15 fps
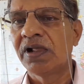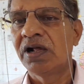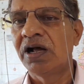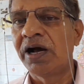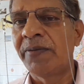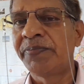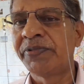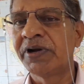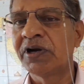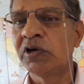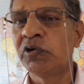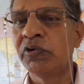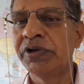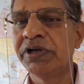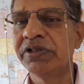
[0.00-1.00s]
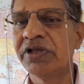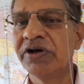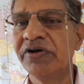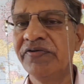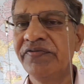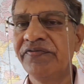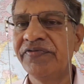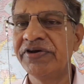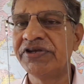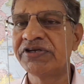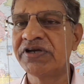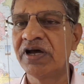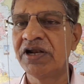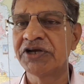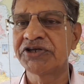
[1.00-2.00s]
after doing the
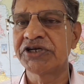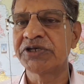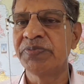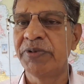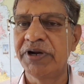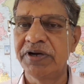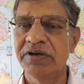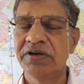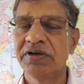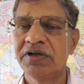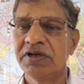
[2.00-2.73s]
physical assessment.